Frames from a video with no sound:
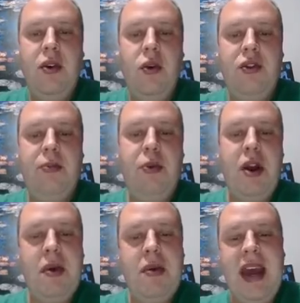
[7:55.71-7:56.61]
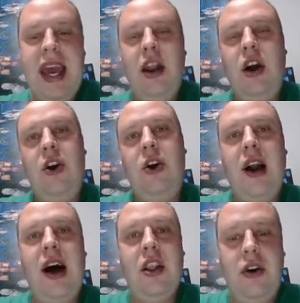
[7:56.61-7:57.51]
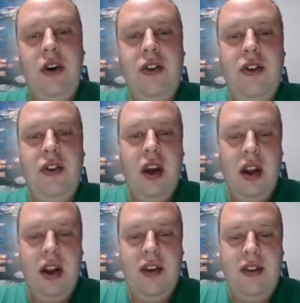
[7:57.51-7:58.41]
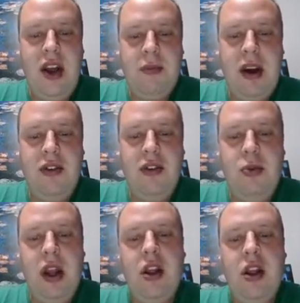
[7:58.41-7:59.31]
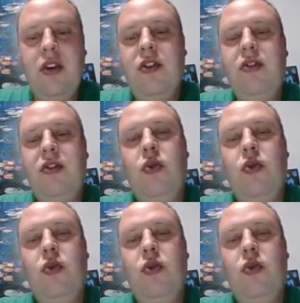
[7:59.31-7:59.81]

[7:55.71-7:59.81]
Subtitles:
where it's a premium of $800. The stock price was pretty close to